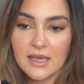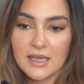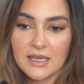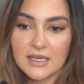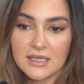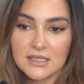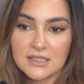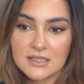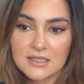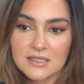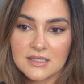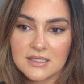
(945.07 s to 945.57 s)

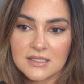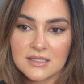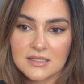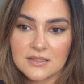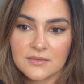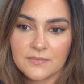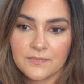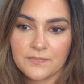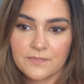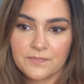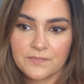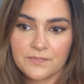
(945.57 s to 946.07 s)
It's
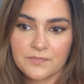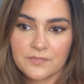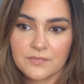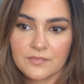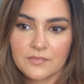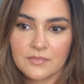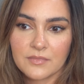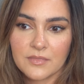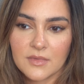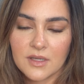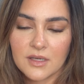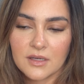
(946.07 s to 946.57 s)

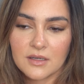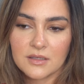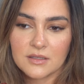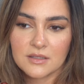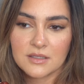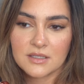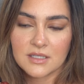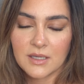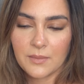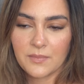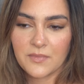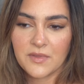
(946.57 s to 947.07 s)

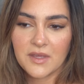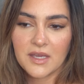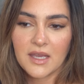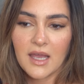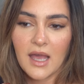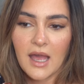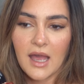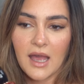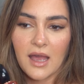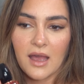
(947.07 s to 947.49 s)
something